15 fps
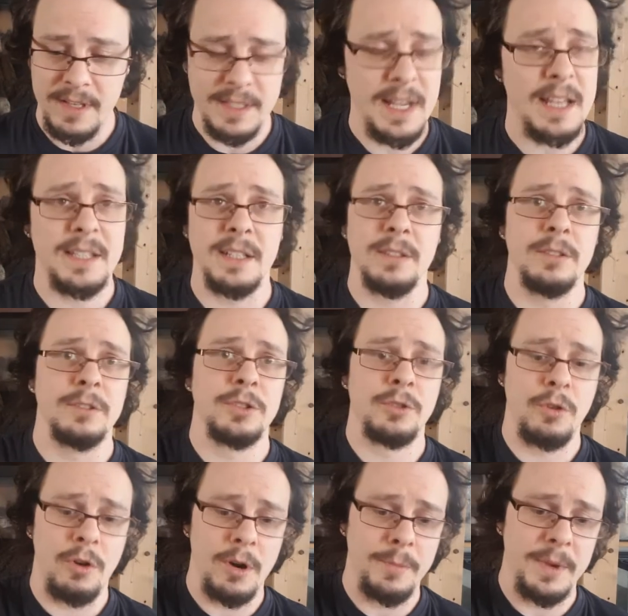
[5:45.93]
Fantastic little
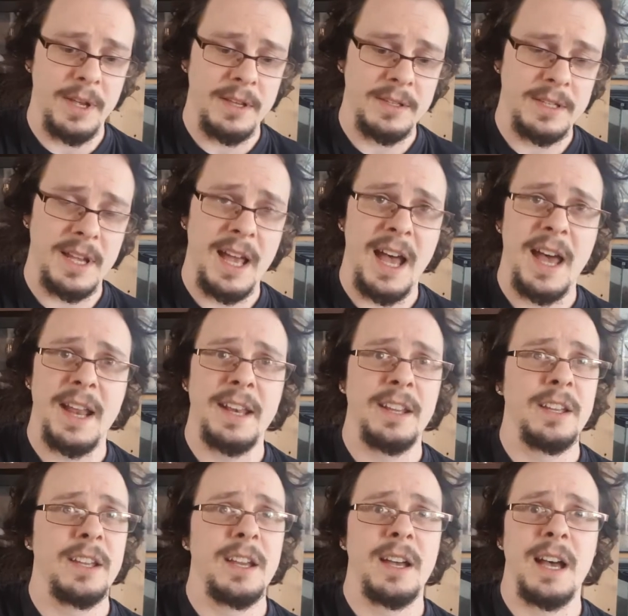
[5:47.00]
scorpions,
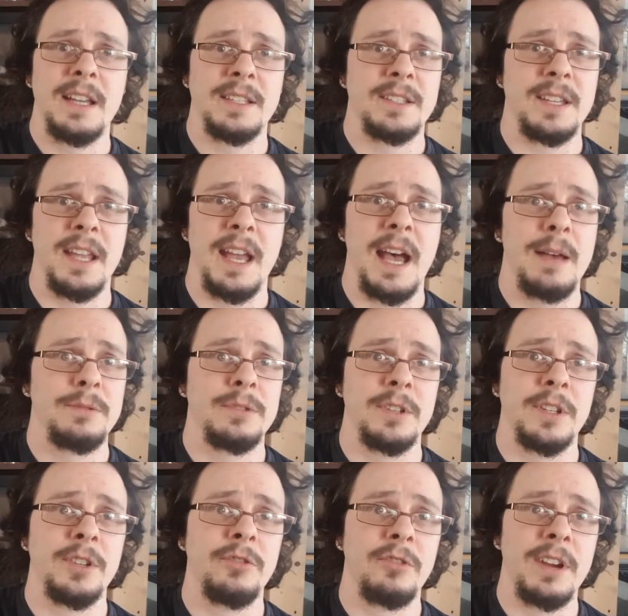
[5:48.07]
and as I say,
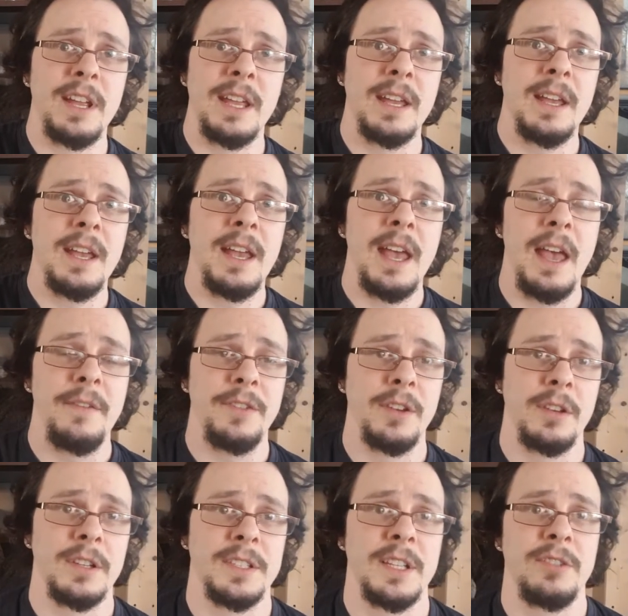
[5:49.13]
absolutely great if
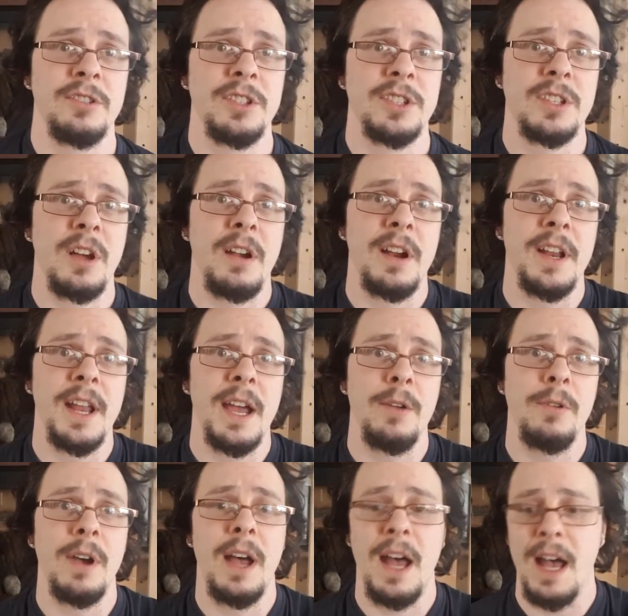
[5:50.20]
you're considering starting
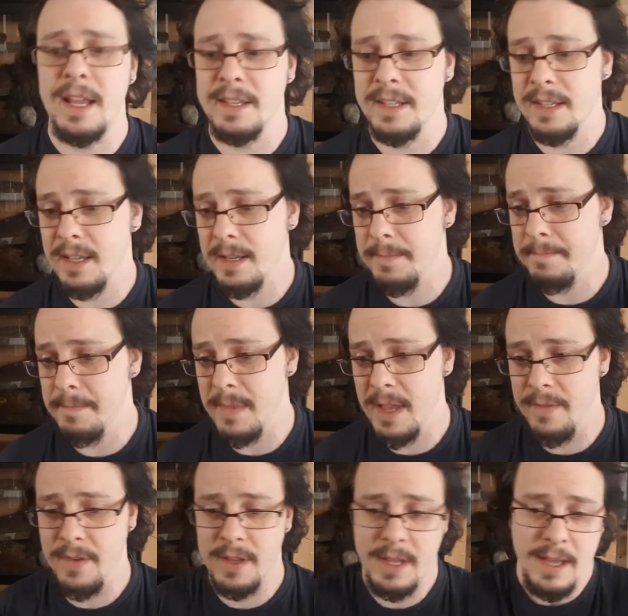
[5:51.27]
out. And
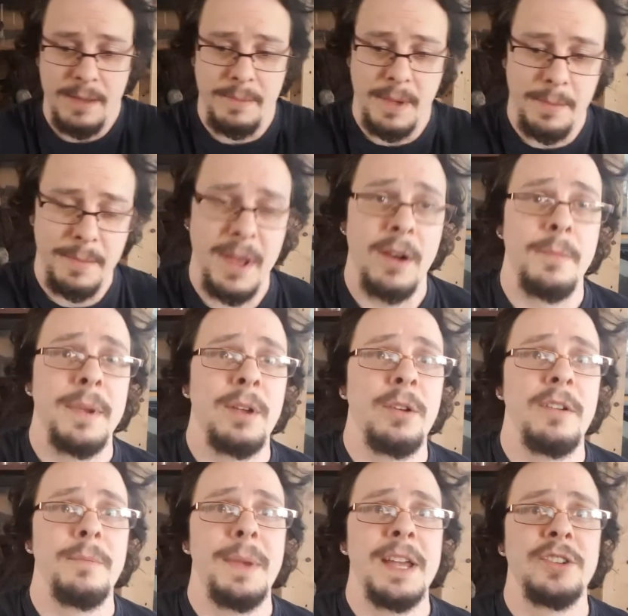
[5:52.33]
if I may or may
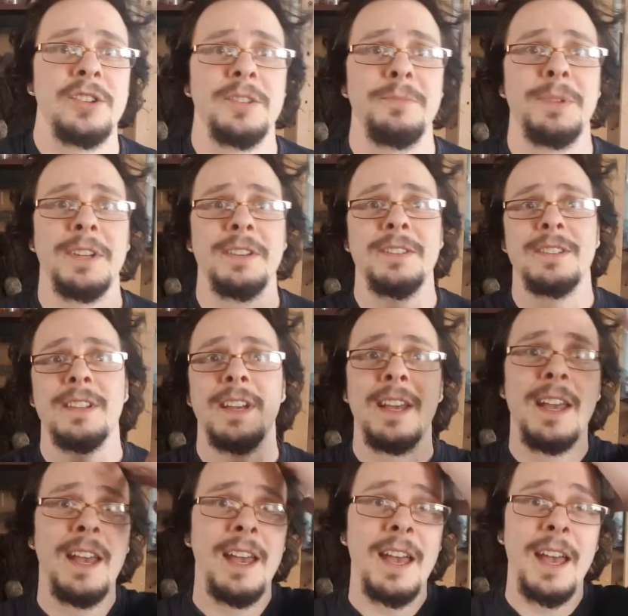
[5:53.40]
not have mentioned, because
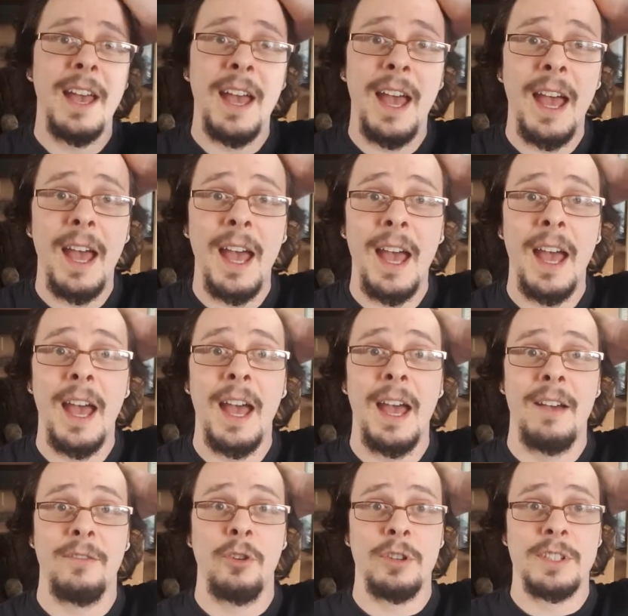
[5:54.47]

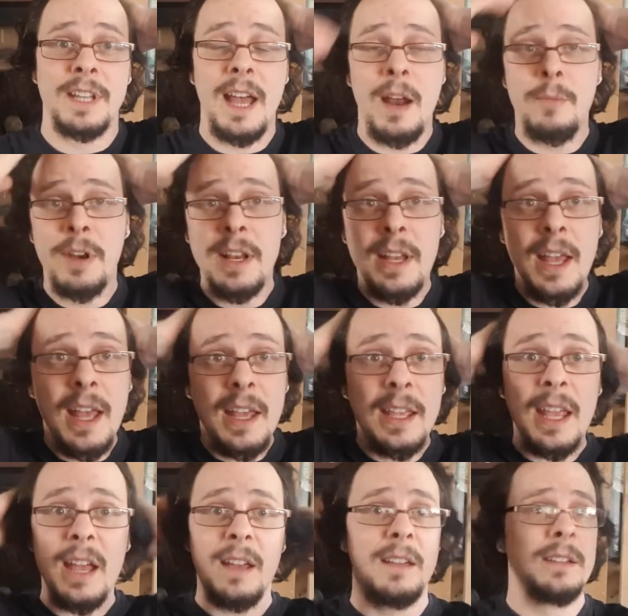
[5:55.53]
I've got a scatterbrain,
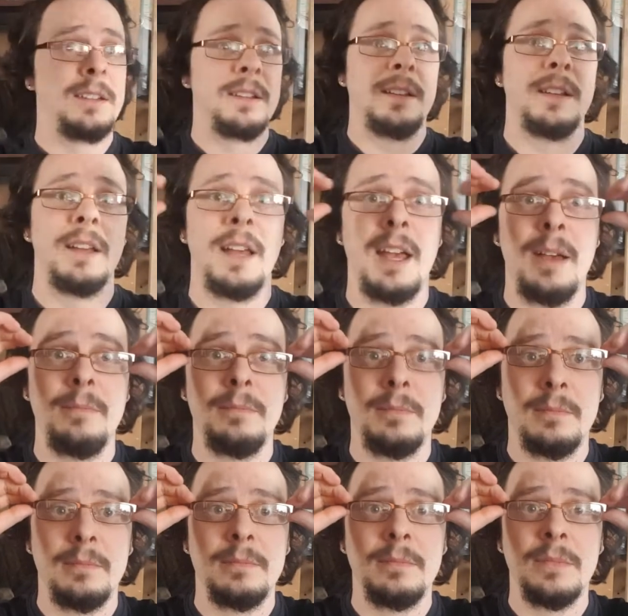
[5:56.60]
yeah,
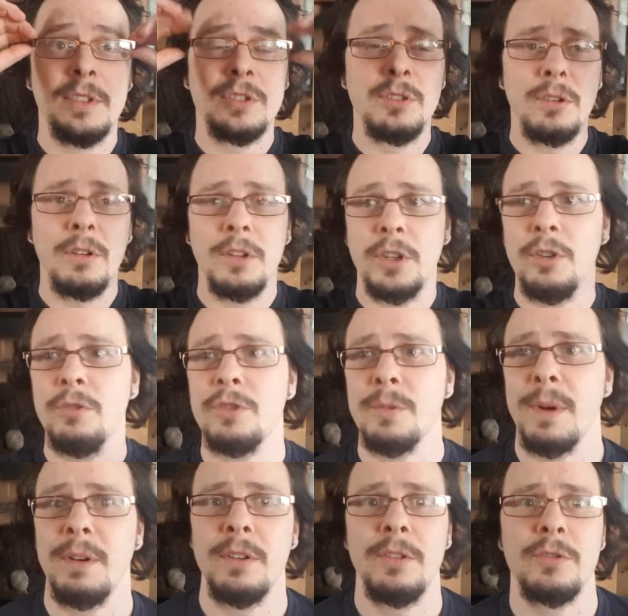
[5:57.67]
there's not a
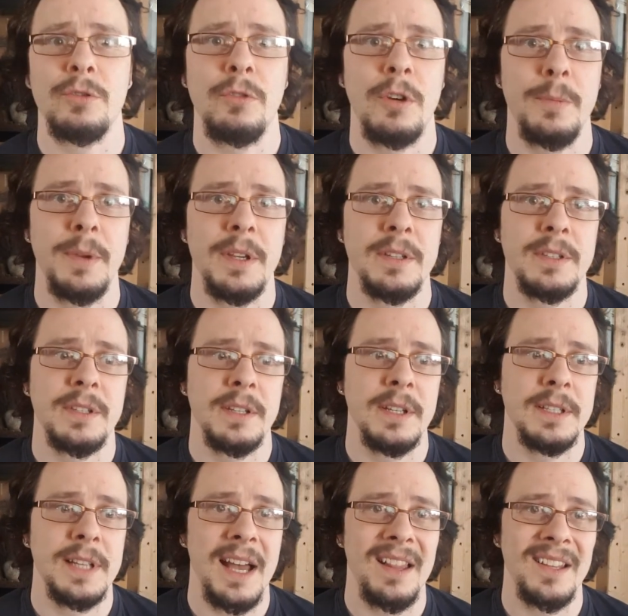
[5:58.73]
huge amount of Euscorpius
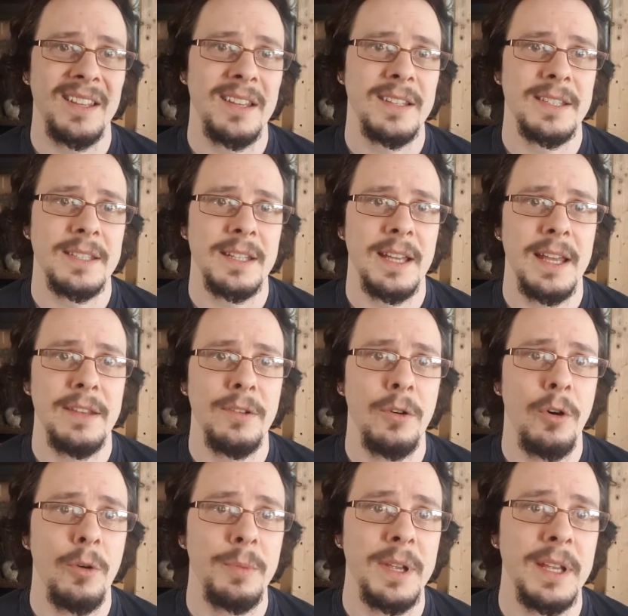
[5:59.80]
italicus in
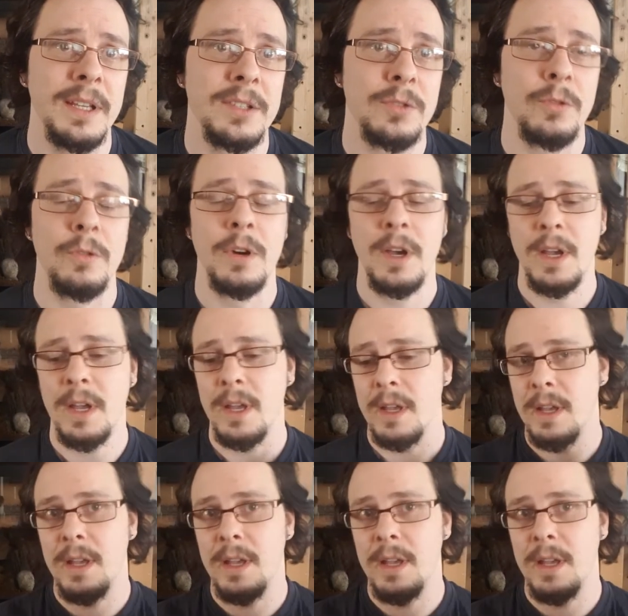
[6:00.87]
the hobby, so